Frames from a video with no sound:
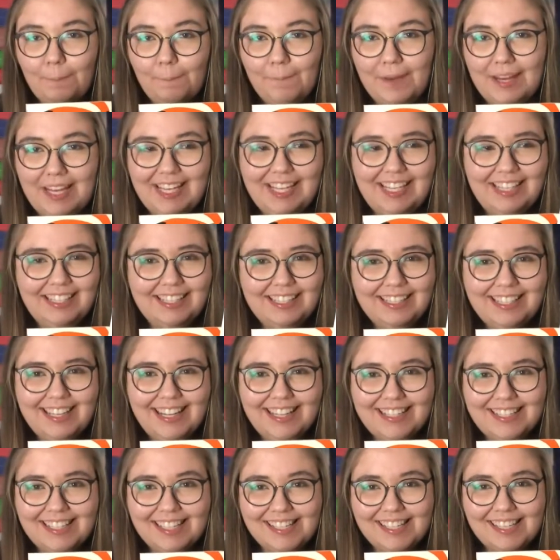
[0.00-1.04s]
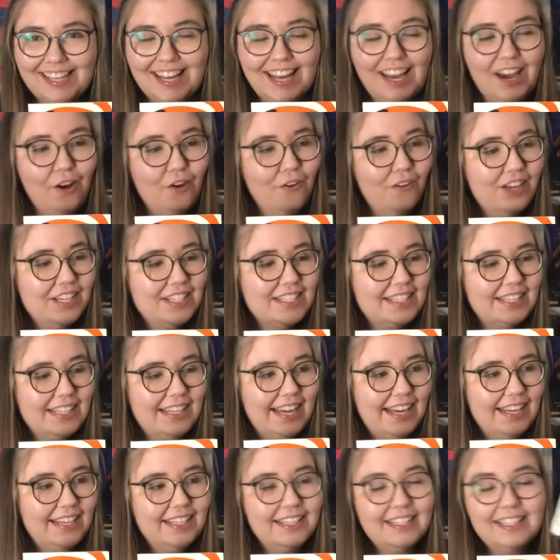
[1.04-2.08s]
pin that's once
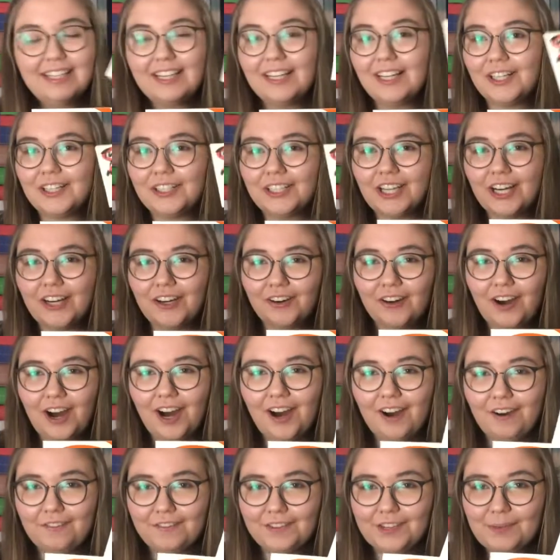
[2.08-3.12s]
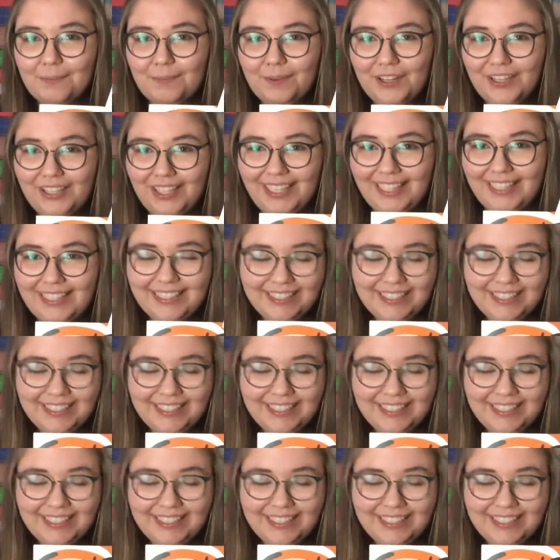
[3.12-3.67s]
again the logo of the book.